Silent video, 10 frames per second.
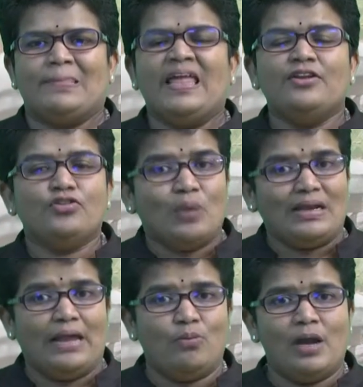That is
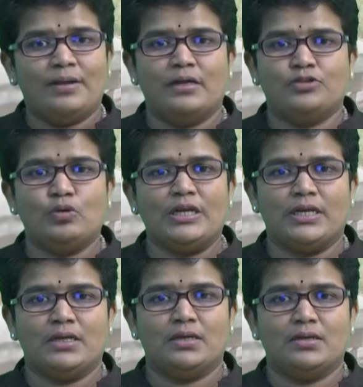what I want.
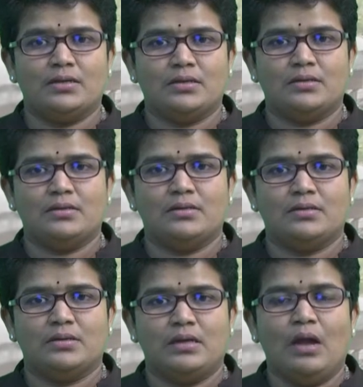Actually
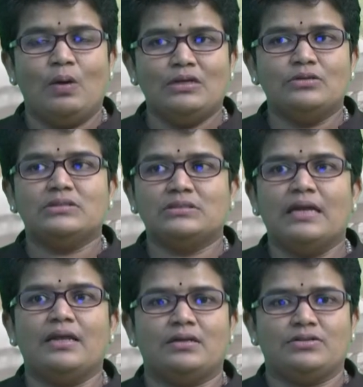I want to
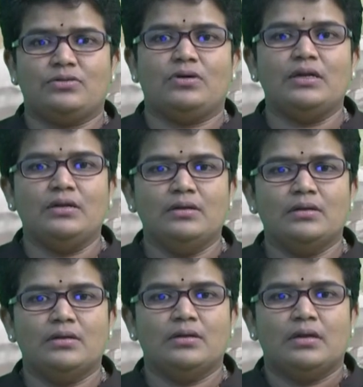start a restaurant
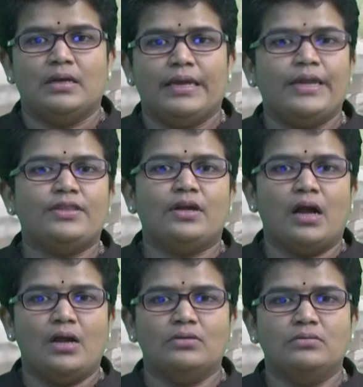in
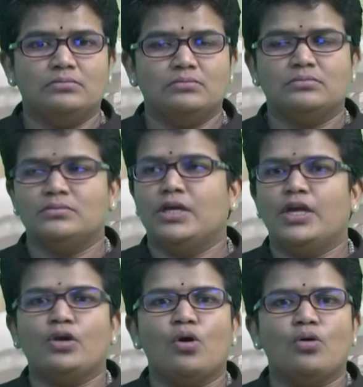Terengganu, in